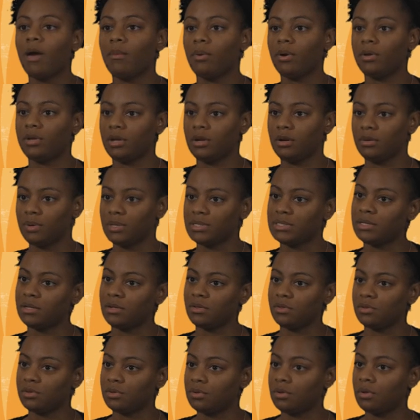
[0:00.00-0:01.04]
worked in a
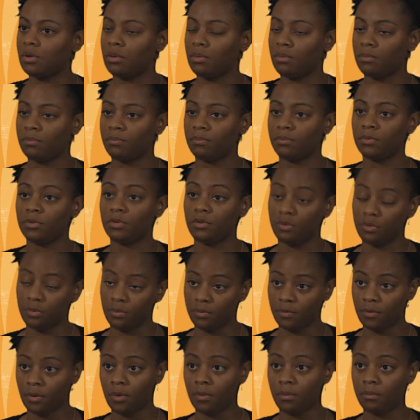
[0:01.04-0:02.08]
residential home youth
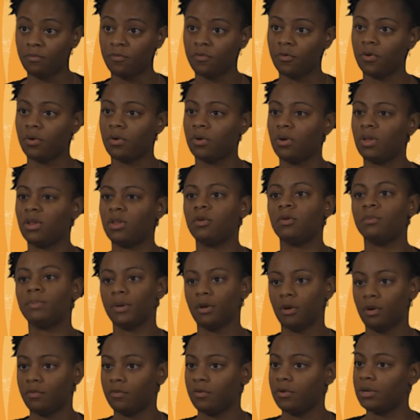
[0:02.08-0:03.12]
home for a little
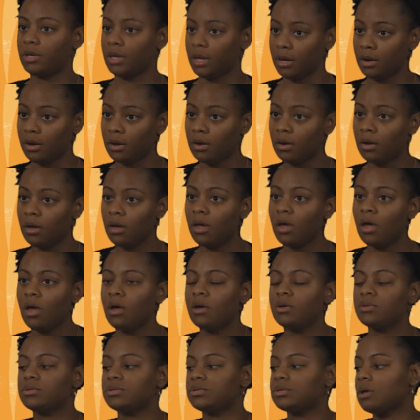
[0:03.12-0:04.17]
bit over a year.
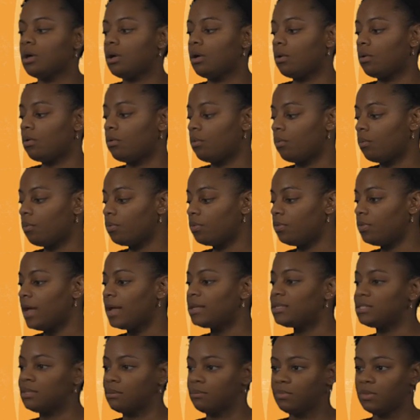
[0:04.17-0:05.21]
So
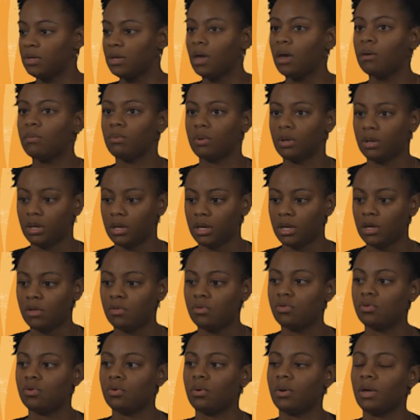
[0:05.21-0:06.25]
that's something I really
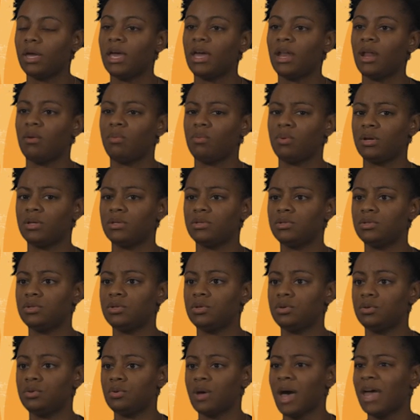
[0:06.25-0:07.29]
enjoy, and I want
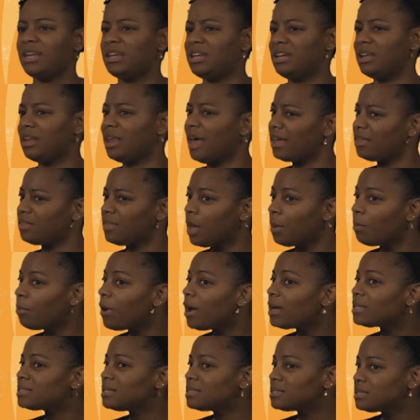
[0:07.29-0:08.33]
to. I didn't like that
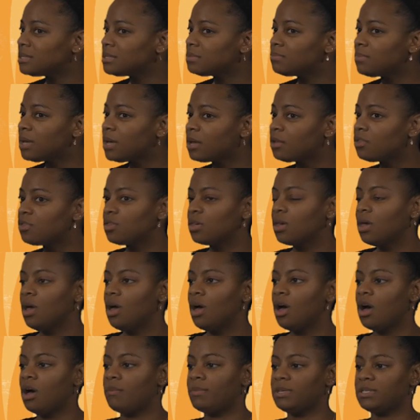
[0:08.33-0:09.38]
process as much.
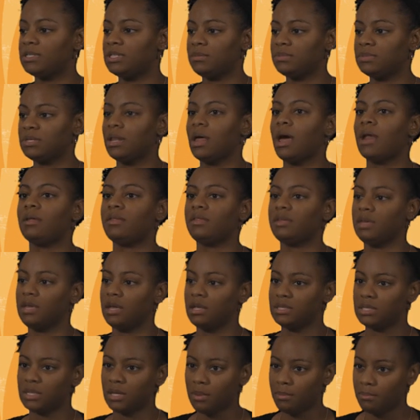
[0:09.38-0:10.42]
Um, it seems a lot of the
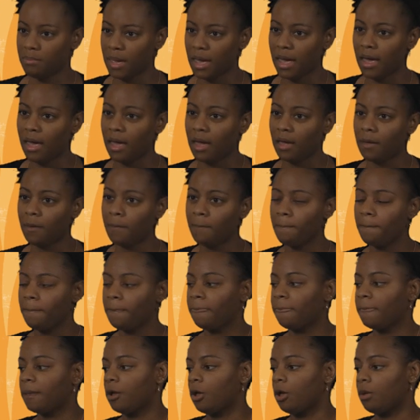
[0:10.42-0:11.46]
kids come back,
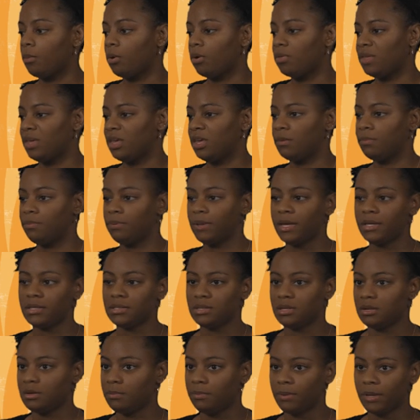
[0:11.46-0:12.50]
um, or they get
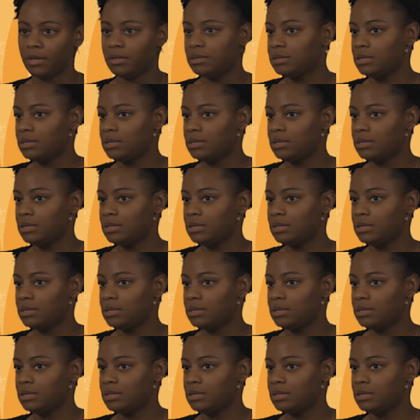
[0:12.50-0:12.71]
placed in a place